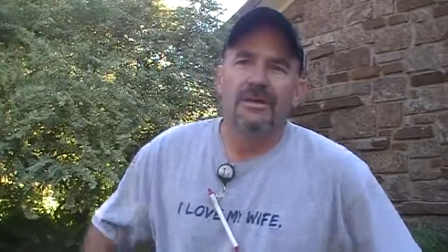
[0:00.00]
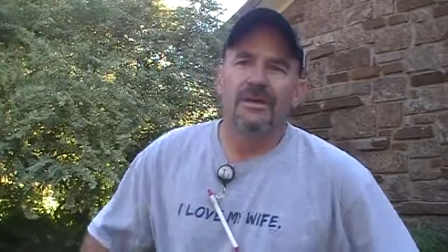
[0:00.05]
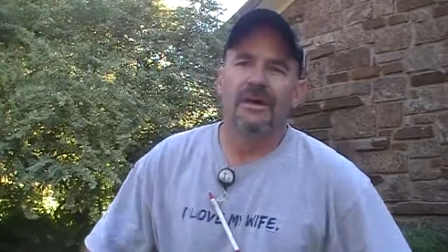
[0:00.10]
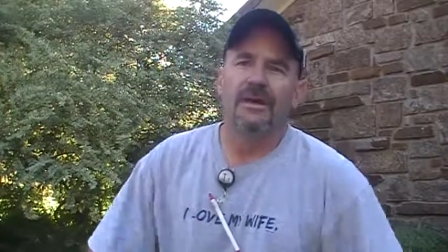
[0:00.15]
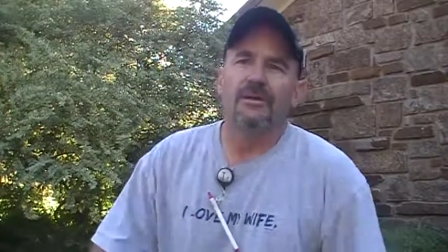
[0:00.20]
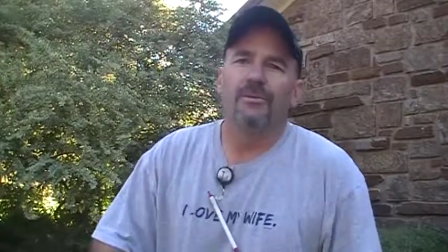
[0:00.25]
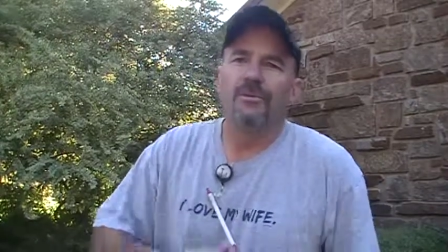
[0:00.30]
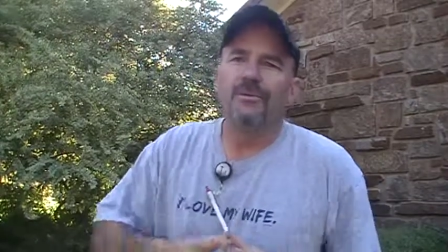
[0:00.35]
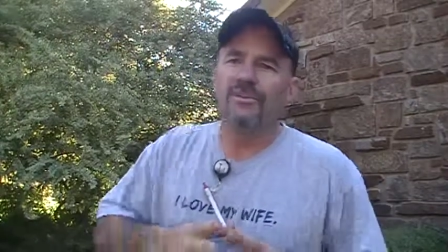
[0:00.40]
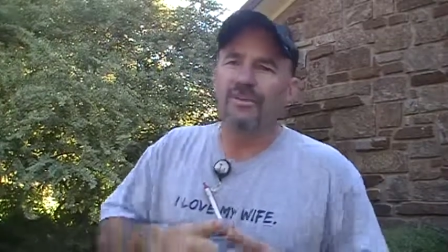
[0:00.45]
and
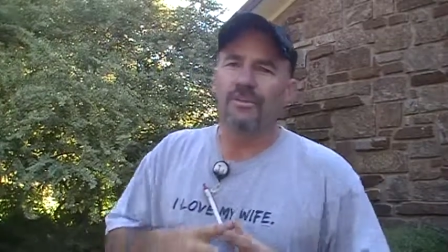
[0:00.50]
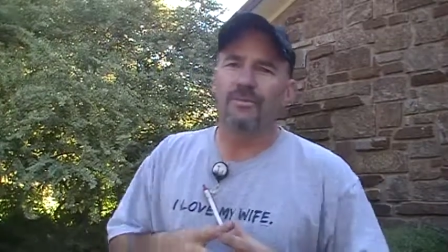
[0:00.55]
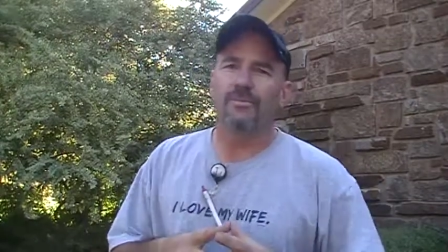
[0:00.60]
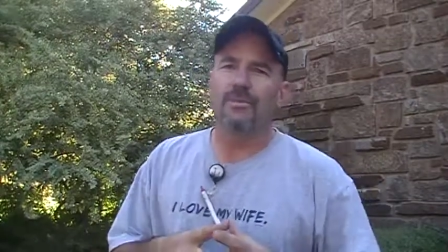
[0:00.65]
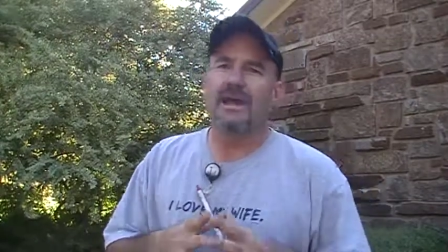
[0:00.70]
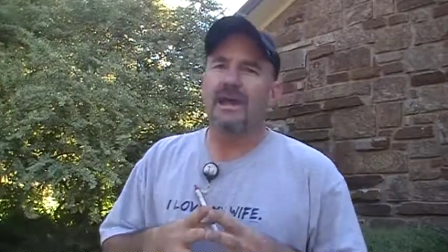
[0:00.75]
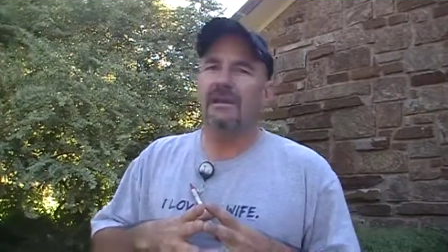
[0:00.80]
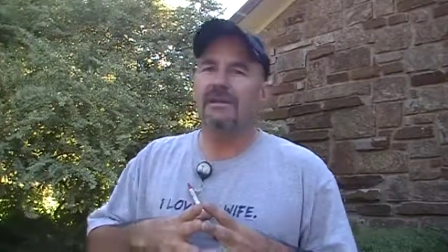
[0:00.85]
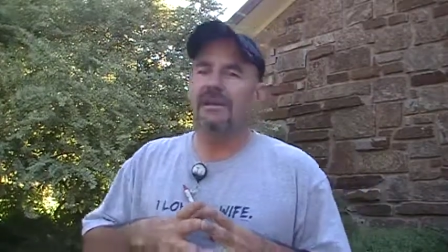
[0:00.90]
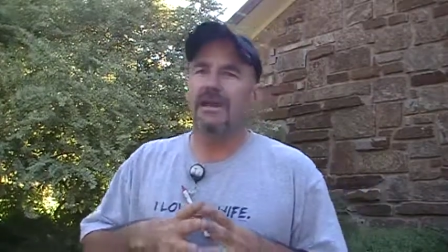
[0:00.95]
I want you to
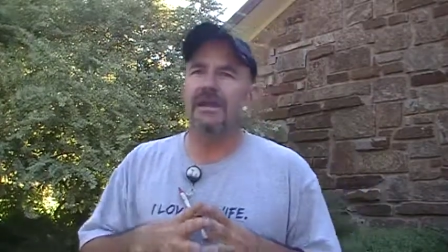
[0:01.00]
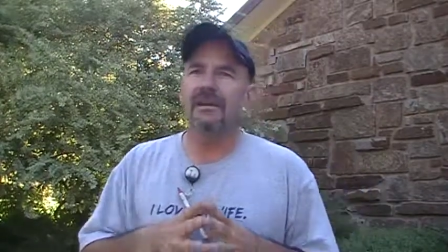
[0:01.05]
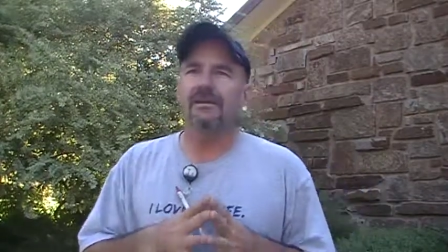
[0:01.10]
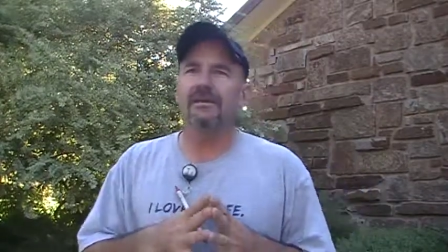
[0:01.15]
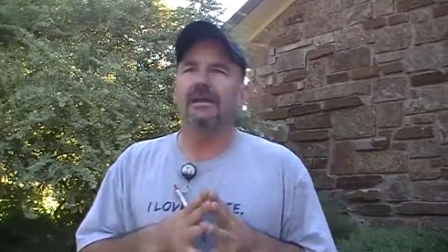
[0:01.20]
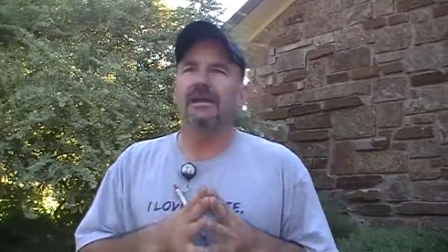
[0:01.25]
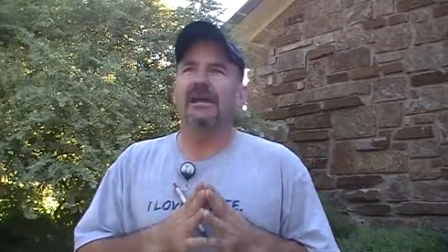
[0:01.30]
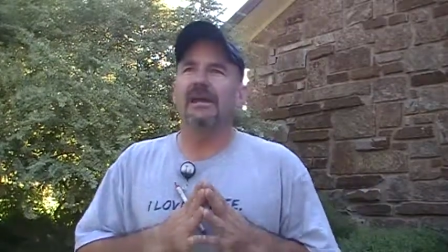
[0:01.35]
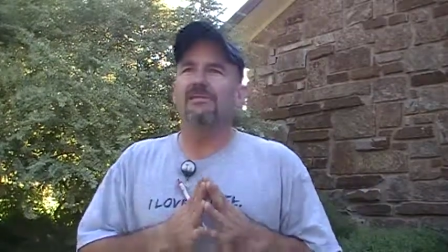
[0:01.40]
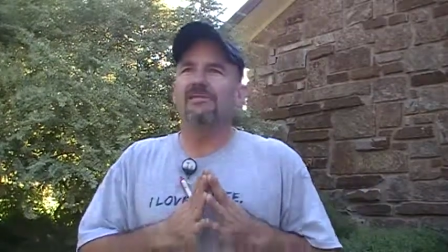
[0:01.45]
write
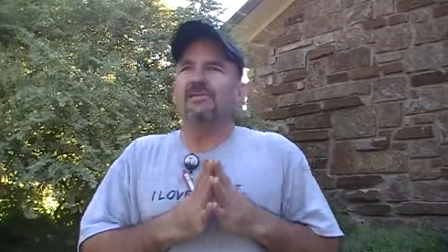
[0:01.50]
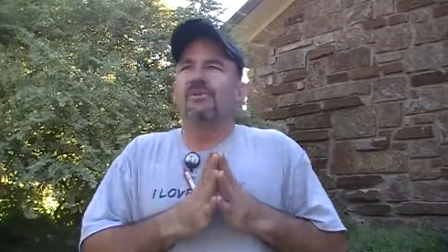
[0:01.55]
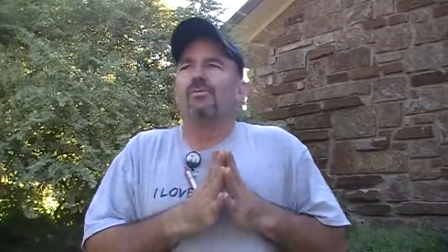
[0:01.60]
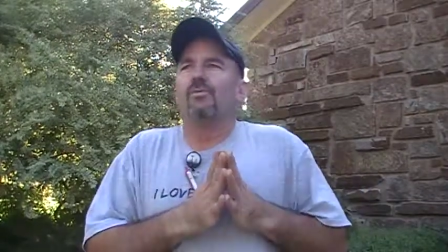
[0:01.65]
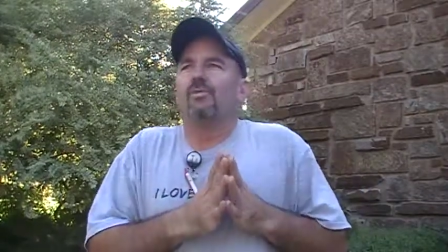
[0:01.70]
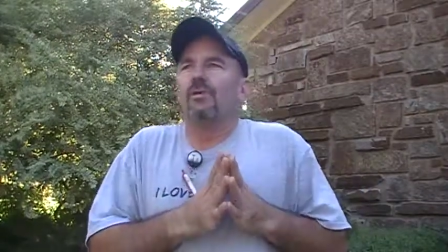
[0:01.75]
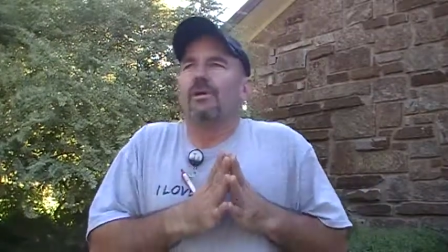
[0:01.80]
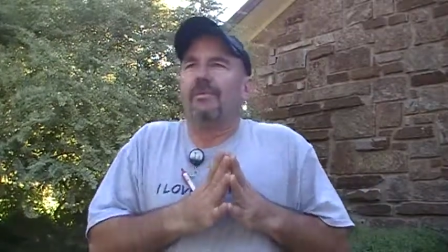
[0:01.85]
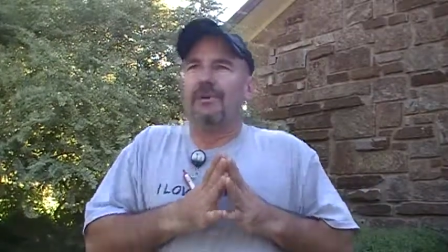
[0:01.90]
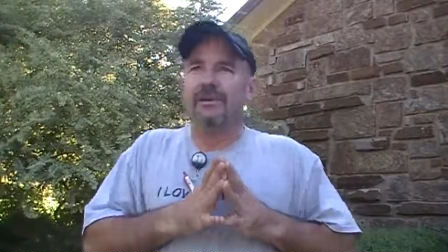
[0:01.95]
down every
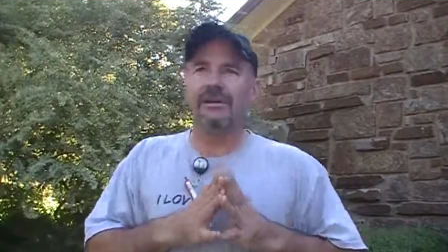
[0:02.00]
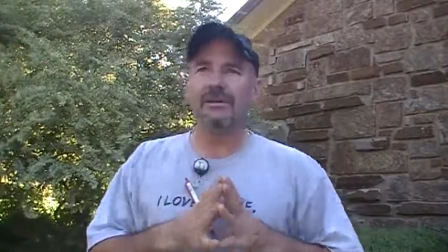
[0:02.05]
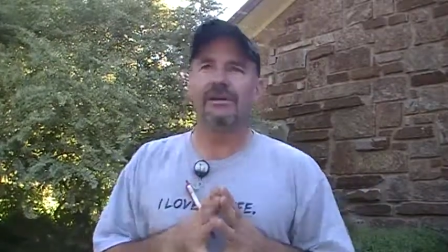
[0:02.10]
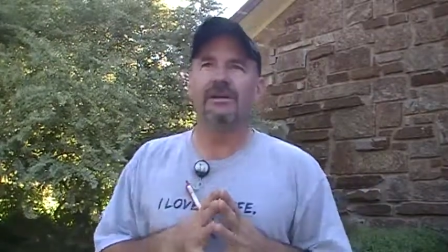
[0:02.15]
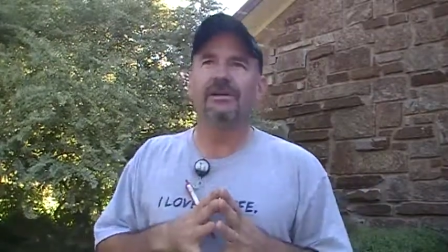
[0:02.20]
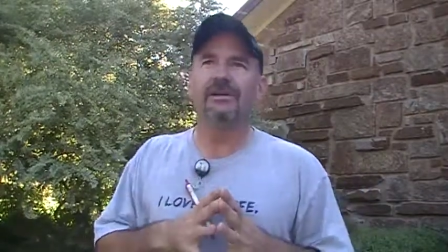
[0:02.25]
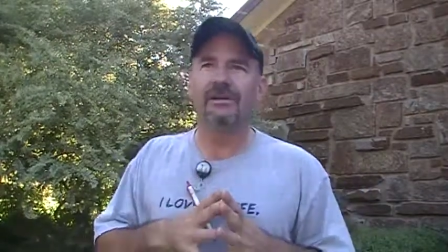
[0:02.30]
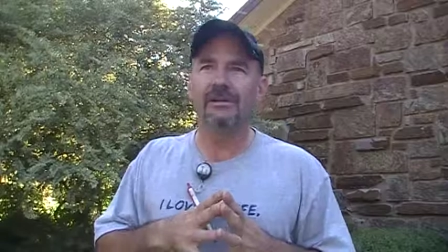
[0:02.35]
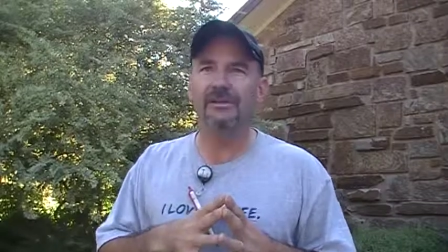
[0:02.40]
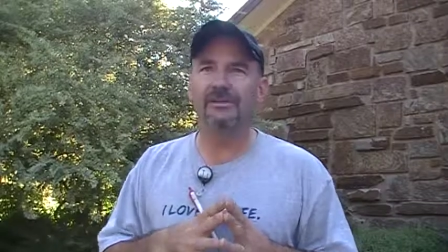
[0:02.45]
woman
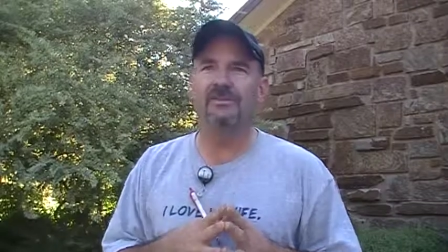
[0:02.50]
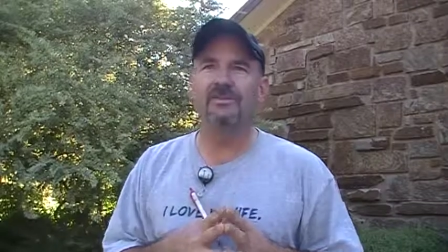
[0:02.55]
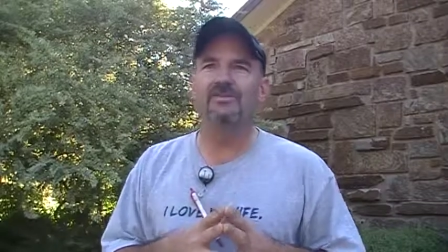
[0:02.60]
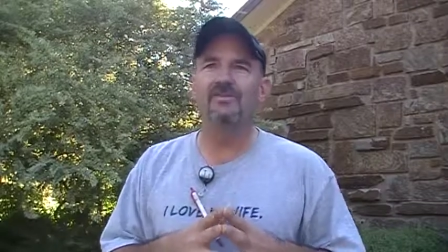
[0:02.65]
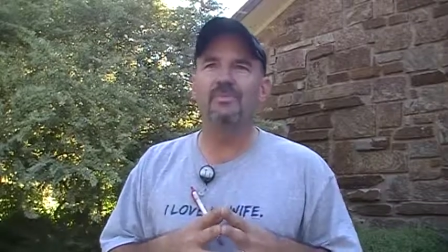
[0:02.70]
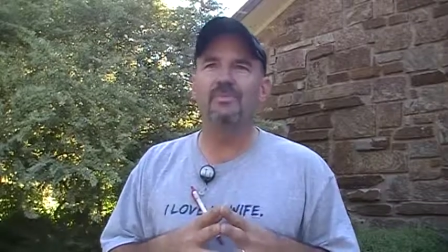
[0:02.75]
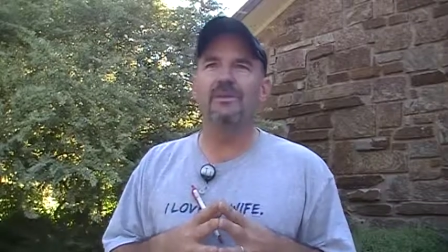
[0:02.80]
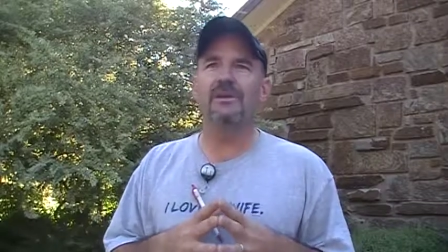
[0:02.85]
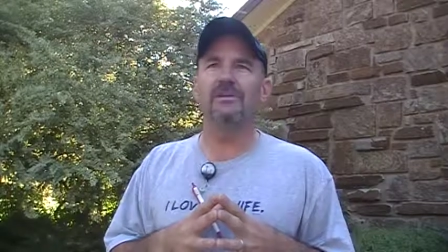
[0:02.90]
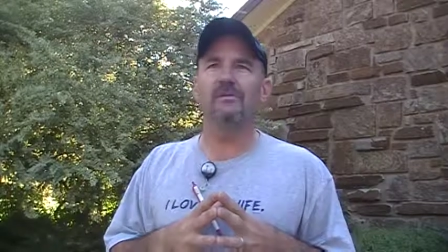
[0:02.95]
that
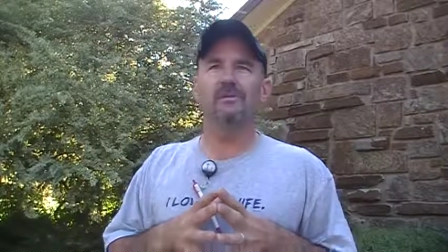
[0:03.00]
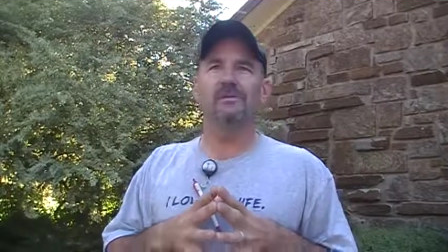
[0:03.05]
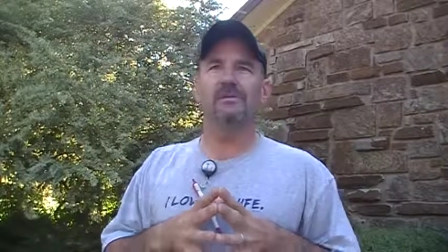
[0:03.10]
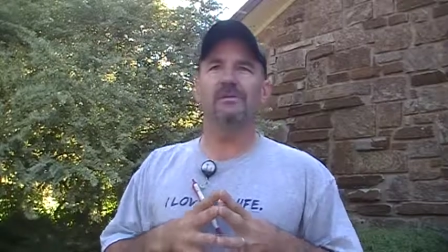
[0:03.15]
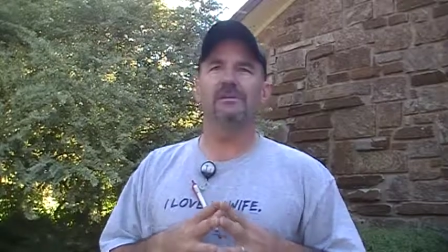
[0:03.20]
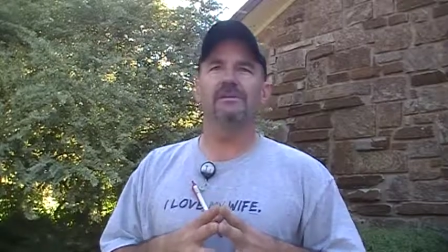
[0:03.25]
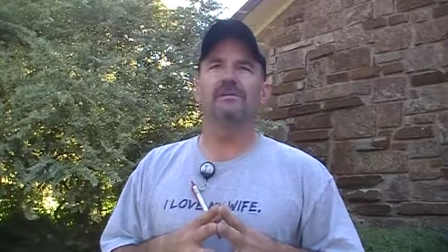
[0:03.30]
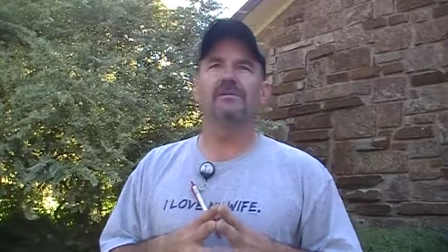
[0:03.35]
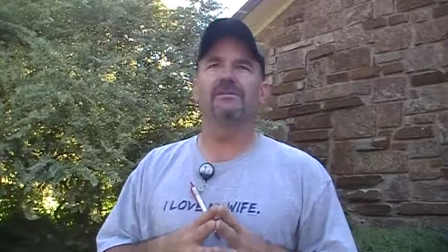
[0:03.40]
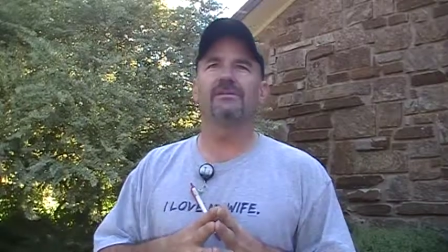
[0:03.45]
you've been
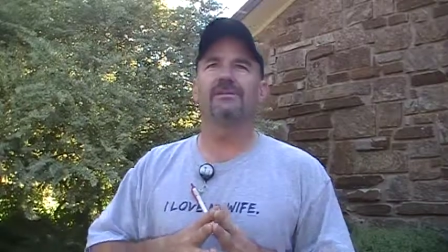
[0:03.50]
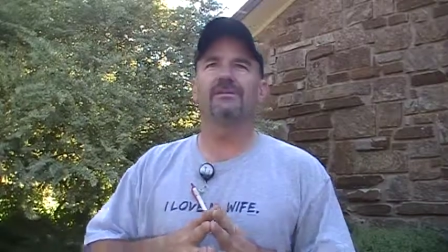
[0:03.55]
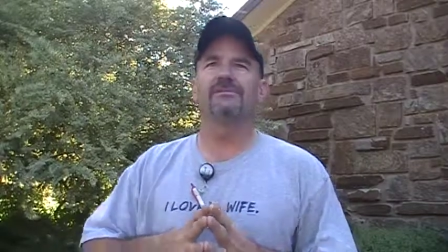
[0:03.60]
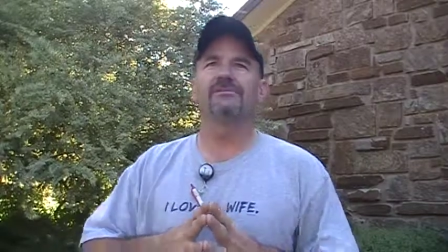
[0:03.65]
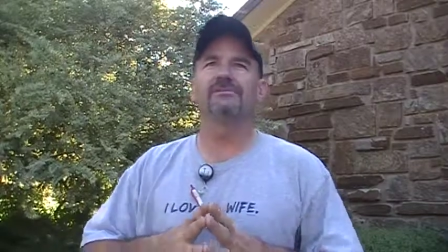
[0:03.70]
with.